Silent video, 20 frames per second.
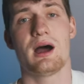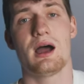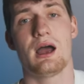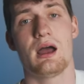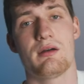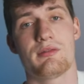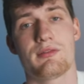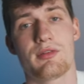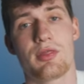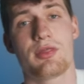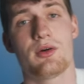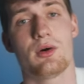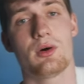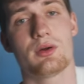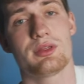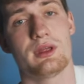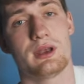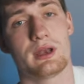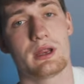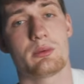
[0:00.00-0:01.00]
I have
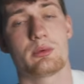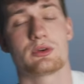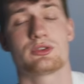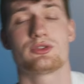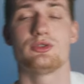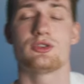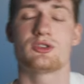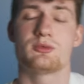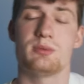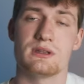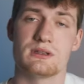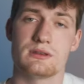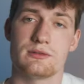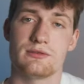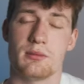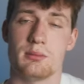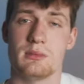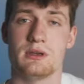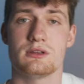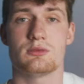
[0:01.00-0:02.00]
thought that it was too expensive
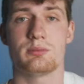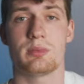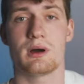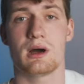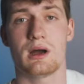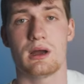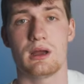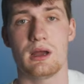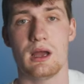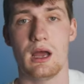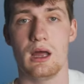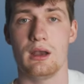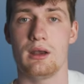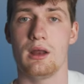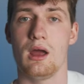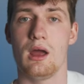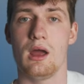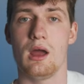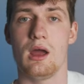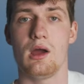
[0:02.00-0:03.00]
for me to buy,
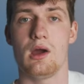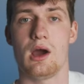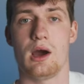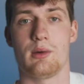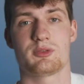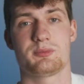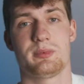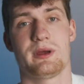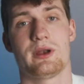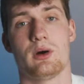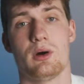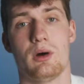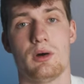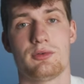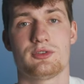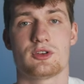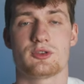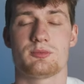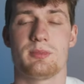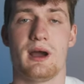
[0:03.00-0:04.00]
and I was better
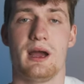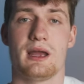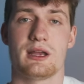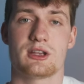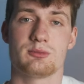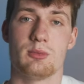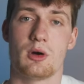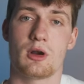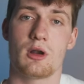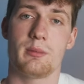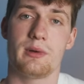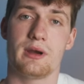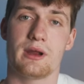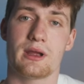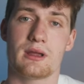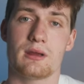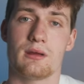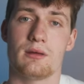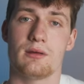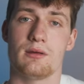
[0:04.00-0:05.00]
off just buying a smaller
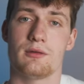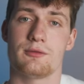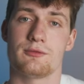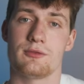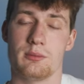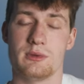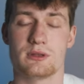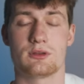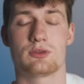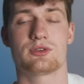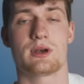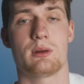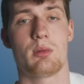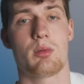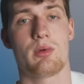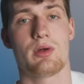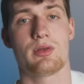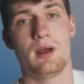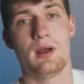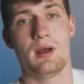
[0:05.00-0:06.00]
bag for me to
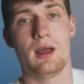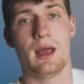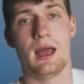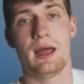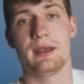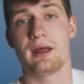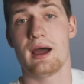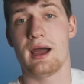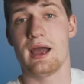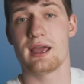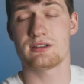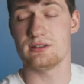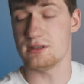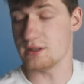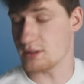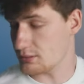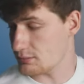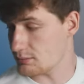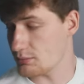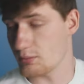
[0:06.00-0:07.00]
travel with. And I
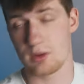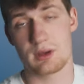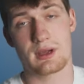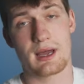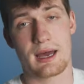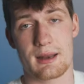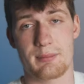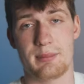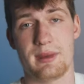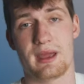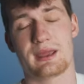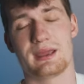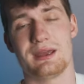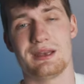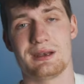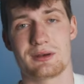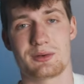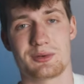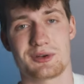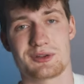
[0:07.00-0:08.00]
actually got a bag
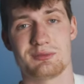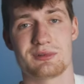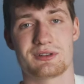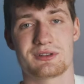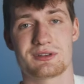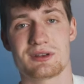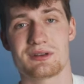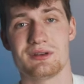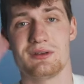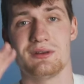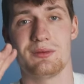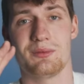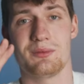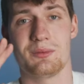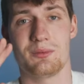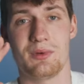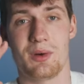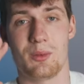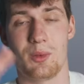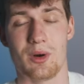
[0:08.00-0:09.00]
in Christmas
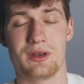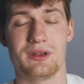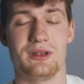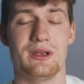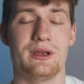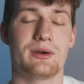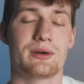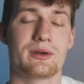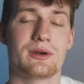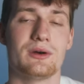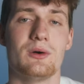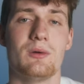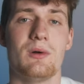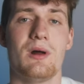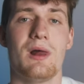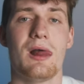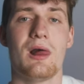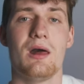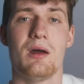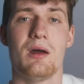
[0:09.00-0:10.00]
1 year ago,
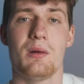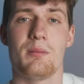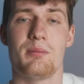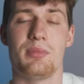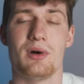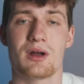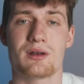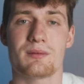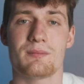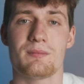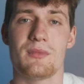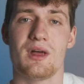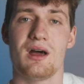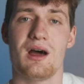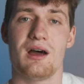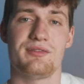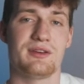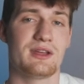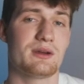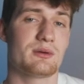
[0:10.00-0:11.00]
but
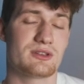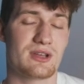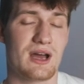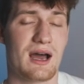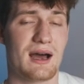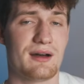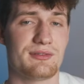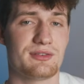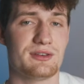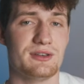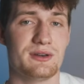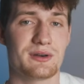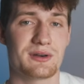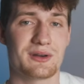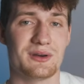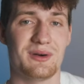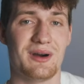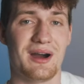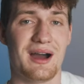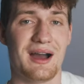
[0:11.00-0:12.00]
I think it was 1/2 year
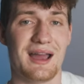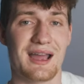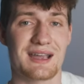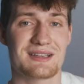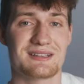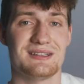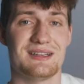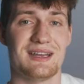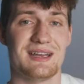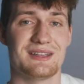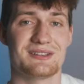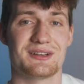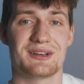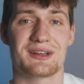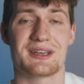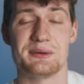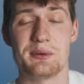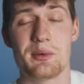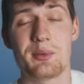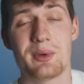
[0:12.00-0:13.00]
ago I actually entered a
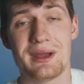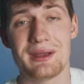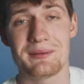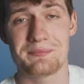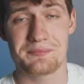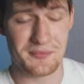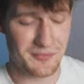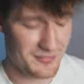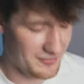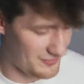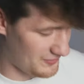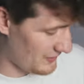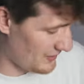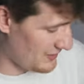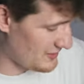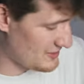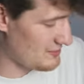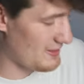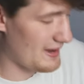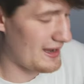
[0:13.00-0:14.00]
giveaway for
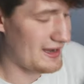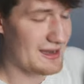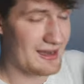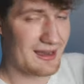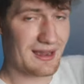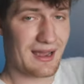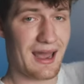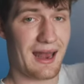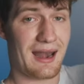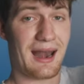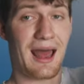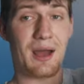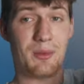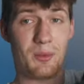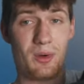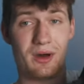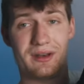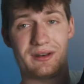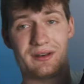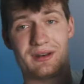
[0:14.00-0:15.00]
this bag, and I
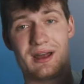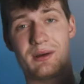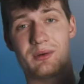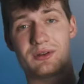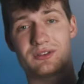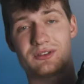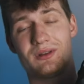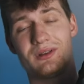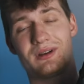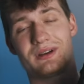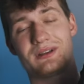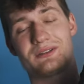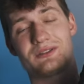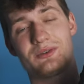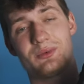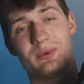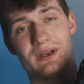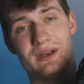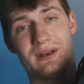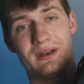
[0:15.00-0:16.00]
won it. I was so lucky to
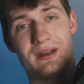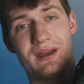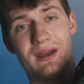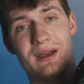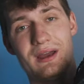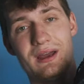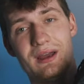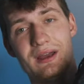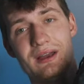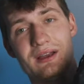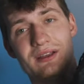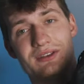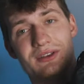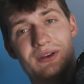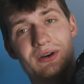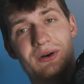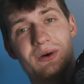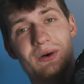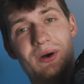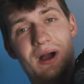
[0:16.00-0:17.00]
win it,
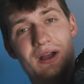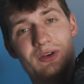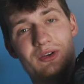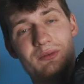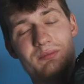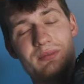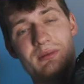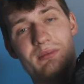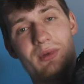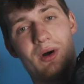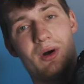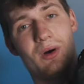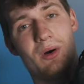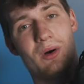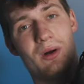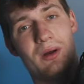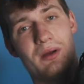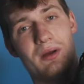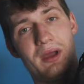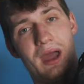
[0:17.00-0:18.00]
so I couldn't be more
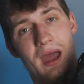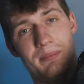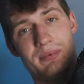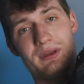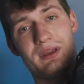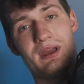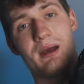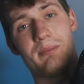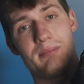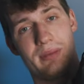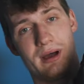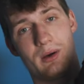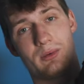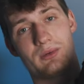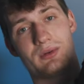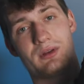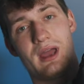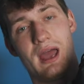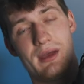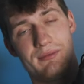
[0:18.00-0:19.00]
happy about
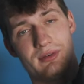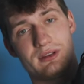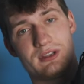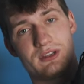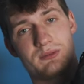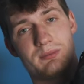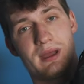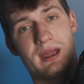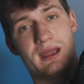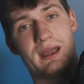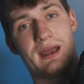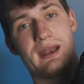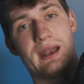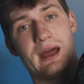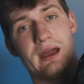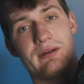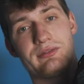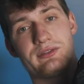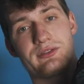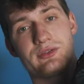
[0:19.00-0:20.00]
having this bag. And I
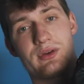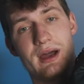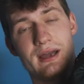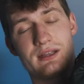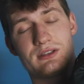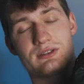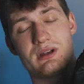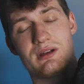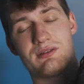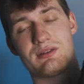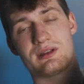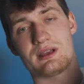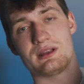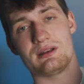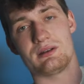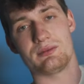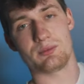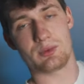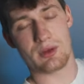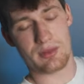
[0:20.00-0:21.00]
have tried traveling
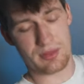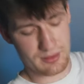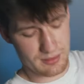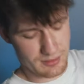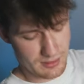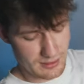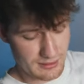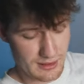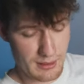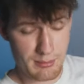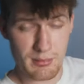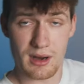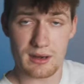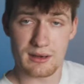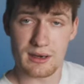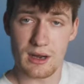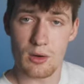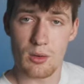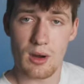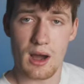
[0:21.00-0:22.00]
with it in Denmark
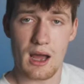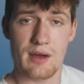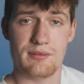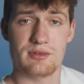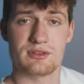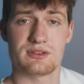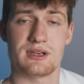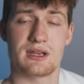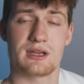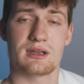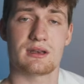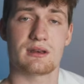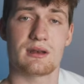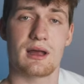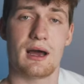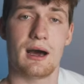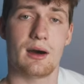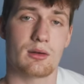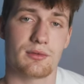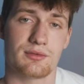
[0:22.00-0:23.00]
now. I haven't taken it
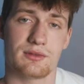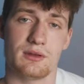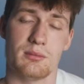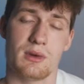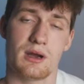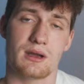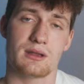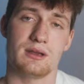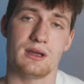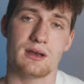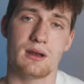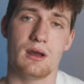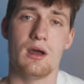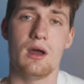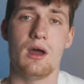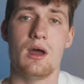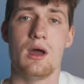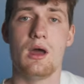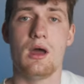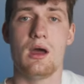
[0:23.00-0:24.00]
out of Denmark yet,
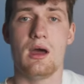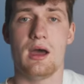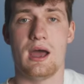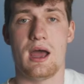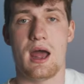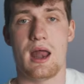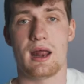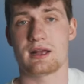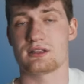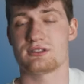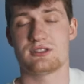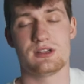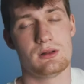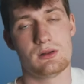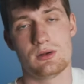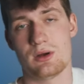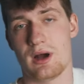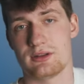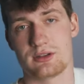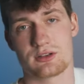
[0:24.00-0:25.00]
and I can tell
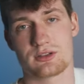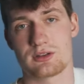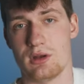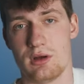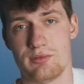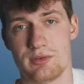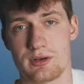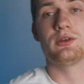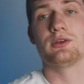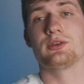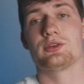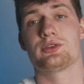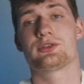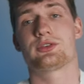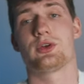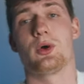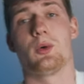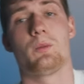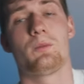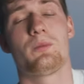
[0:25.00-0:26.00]
you I just love it.
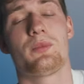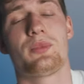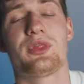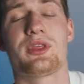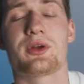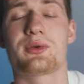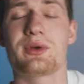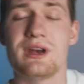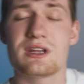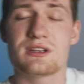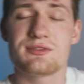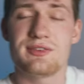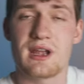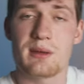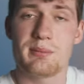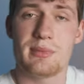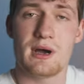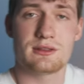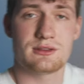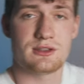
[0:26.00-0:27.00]
So the greatest thing
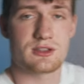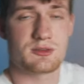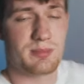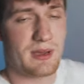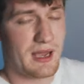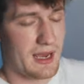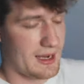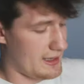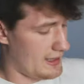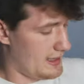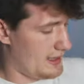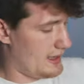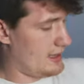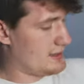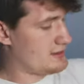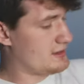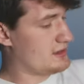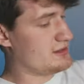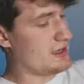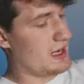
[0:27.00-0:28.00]
about this bag
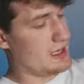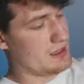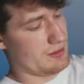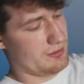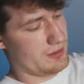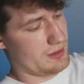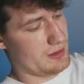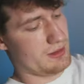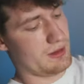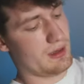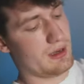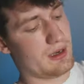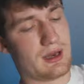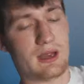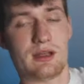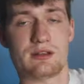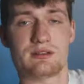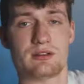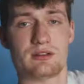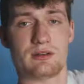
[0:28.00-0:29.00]
is the size of it. It
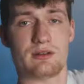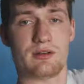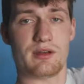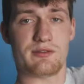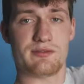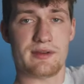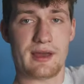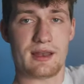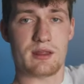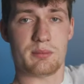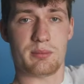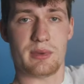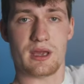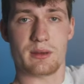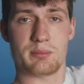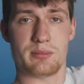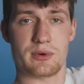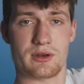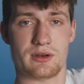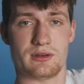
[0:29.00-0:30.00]
is fairly
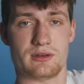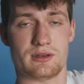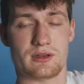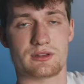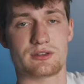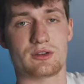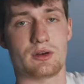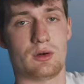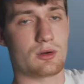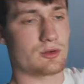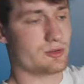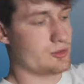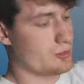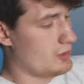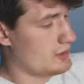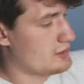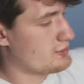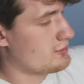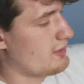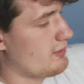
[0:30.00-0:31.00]
big, but it is also
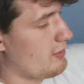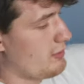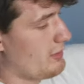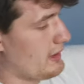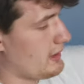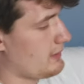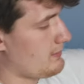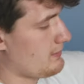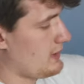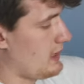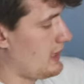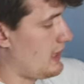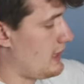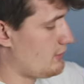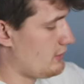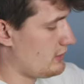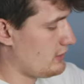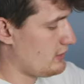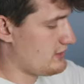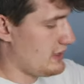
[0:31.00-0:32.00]
a travel bag.
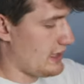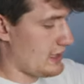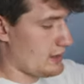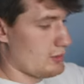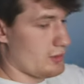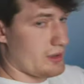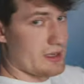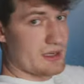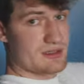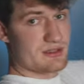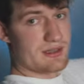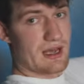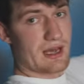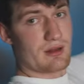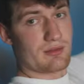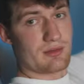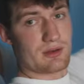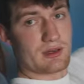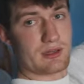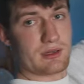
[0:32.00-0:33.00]
And when you take a look inside
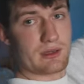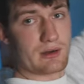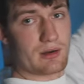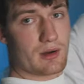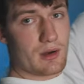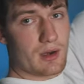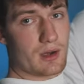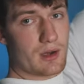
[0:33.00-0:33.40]
of it here,